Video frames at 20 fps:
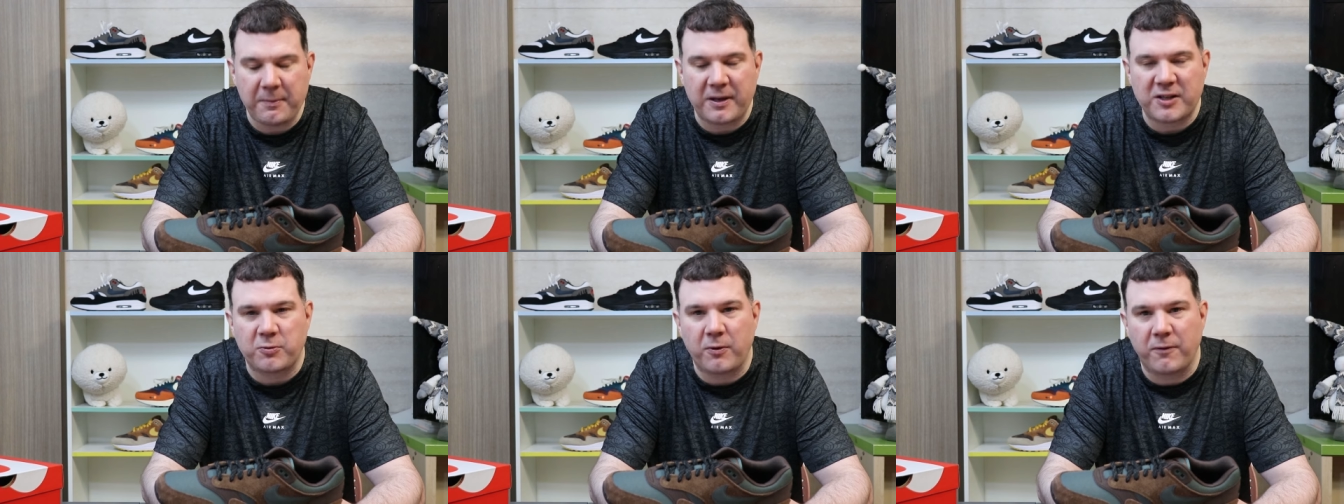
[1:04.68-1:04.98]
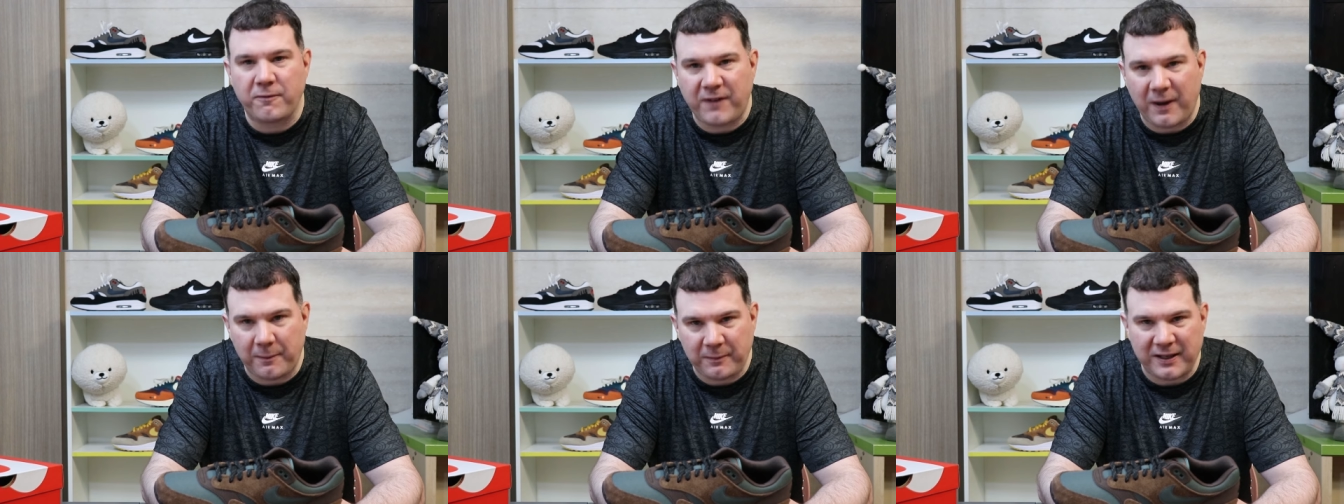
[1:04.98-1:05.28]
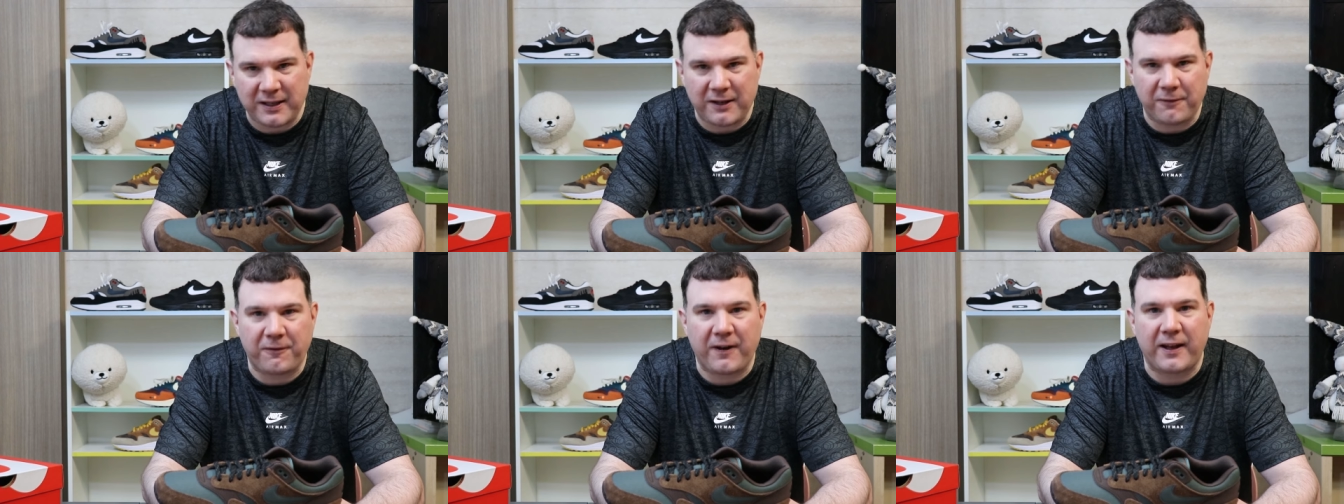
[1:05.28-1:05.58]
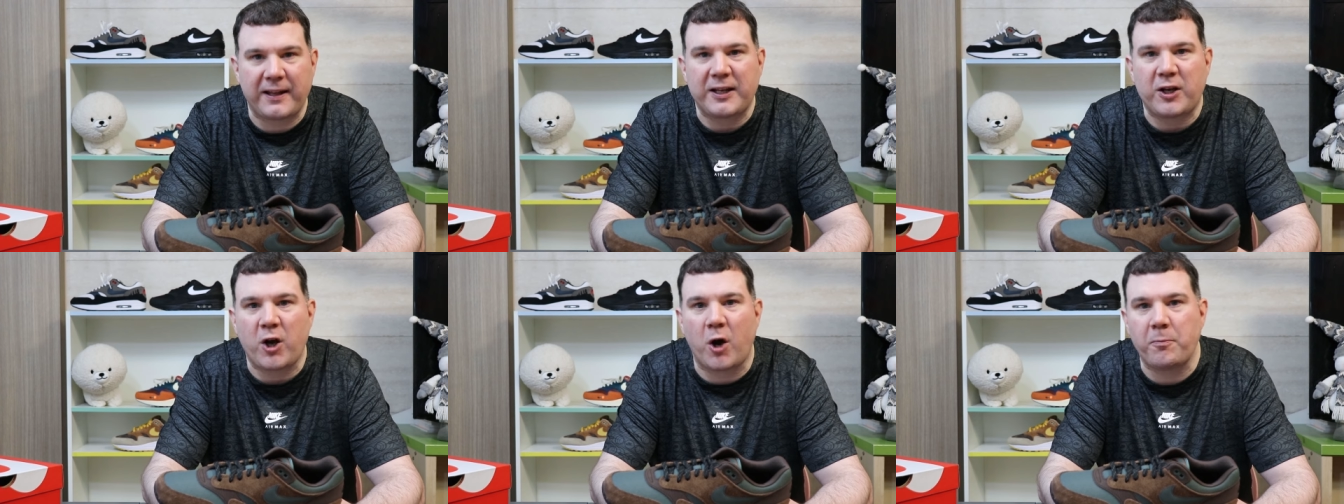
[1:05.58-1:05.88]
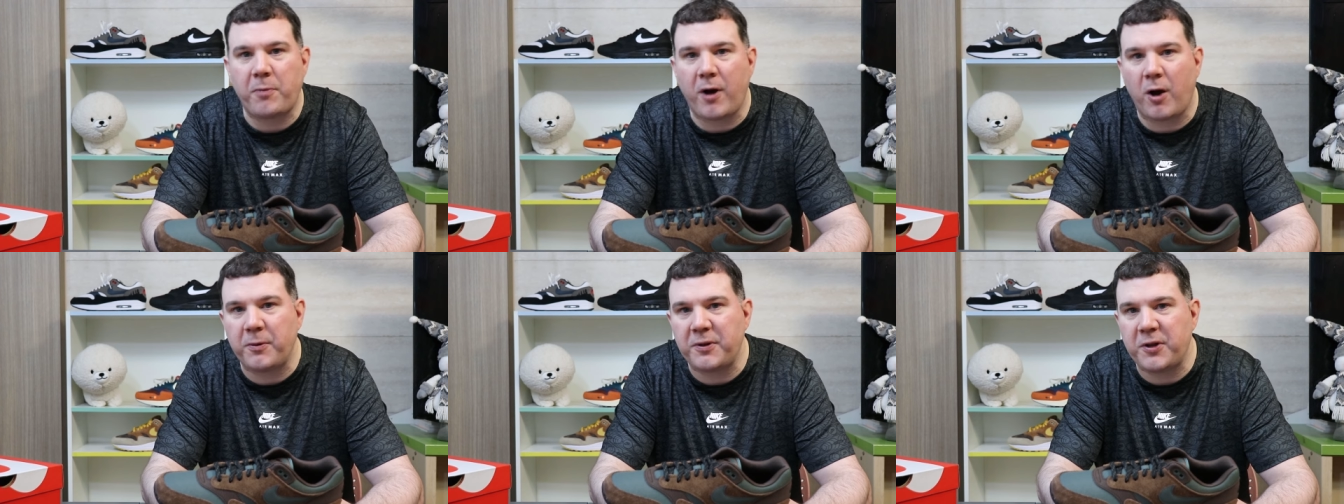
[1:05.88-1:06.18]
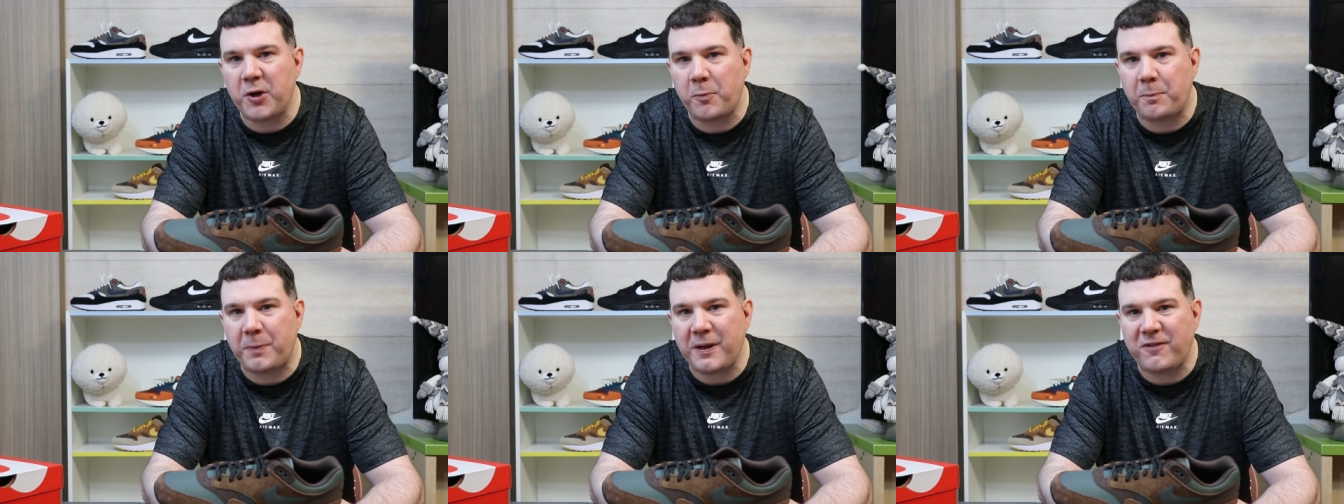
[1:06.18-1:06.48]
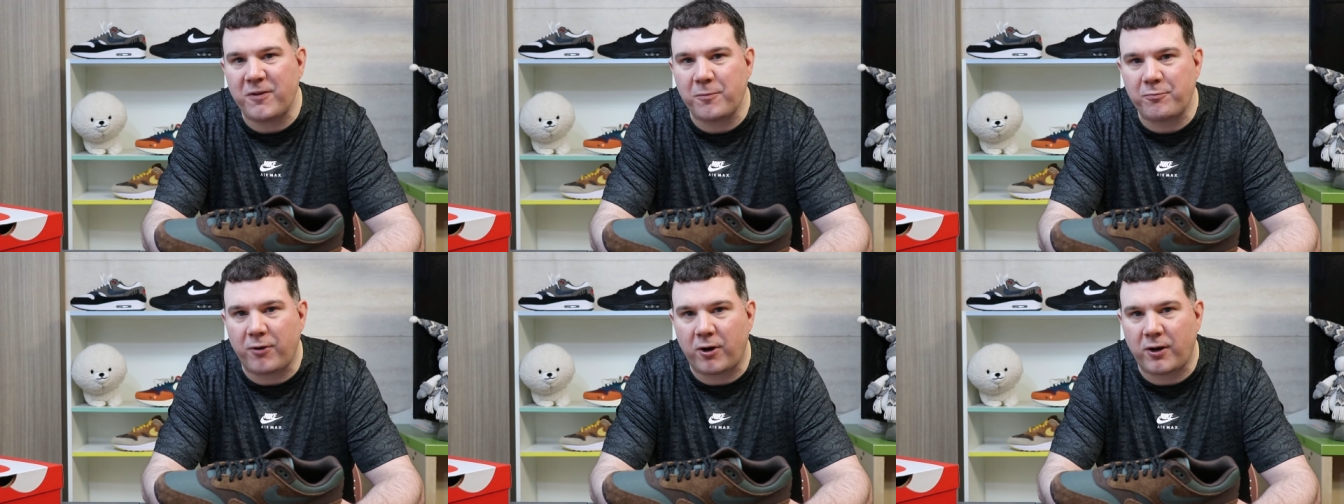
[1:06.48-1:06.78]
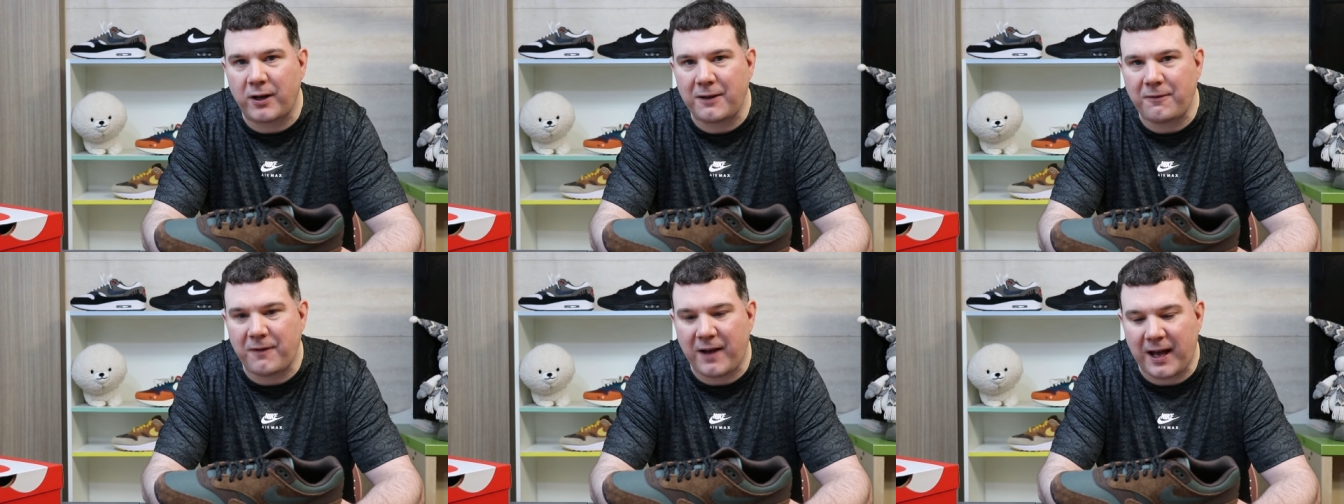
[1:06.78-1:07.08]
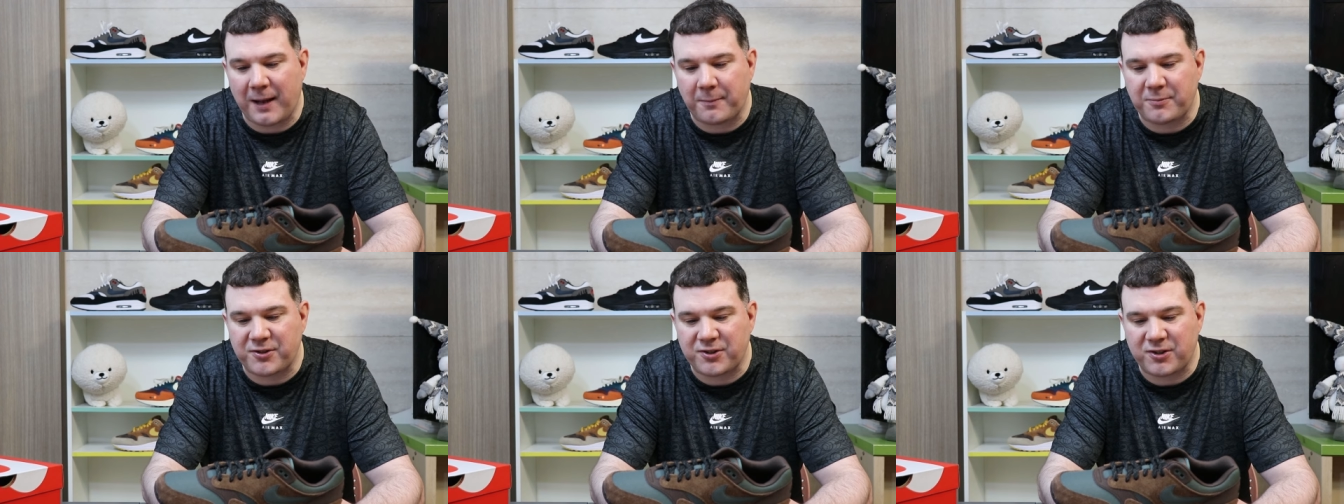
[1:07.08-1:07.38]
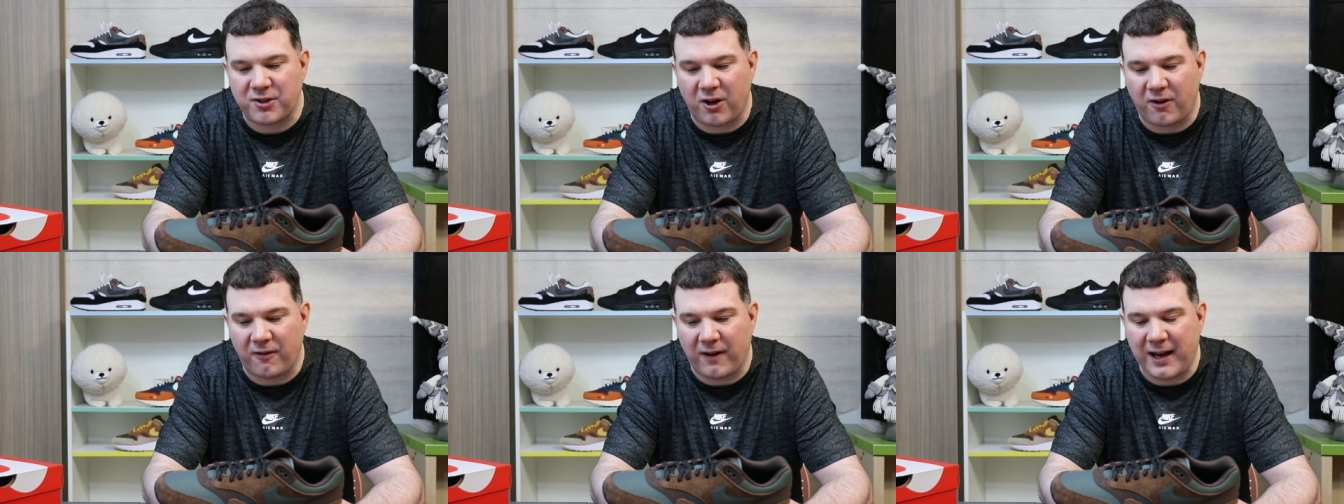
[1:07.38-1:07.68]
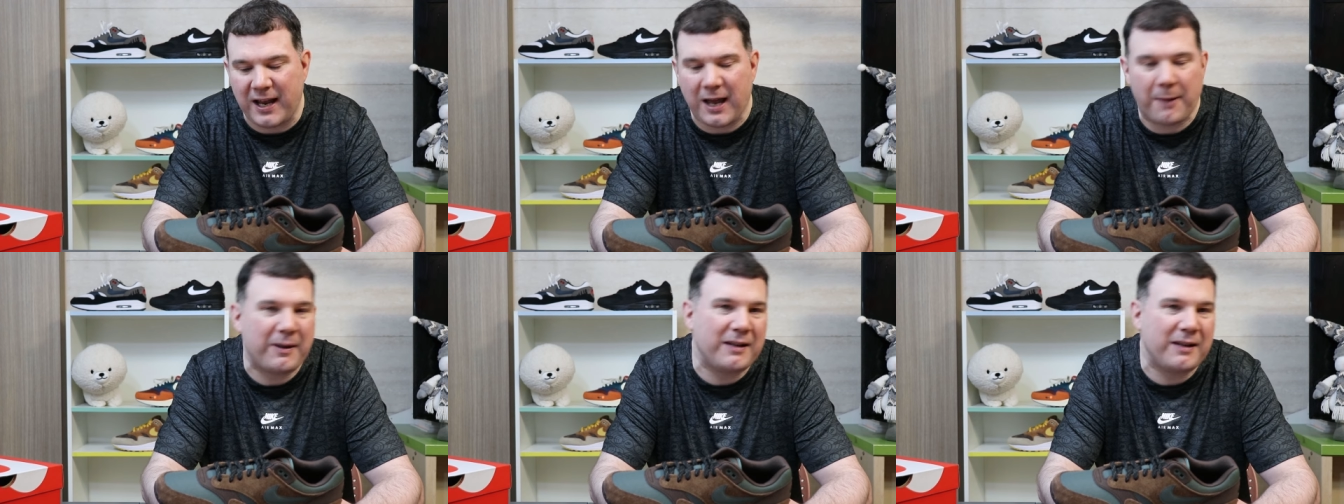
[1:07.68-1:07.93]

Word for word: Air Max 1 family, they finally got on board with the old beef and broccoli vibes, alright?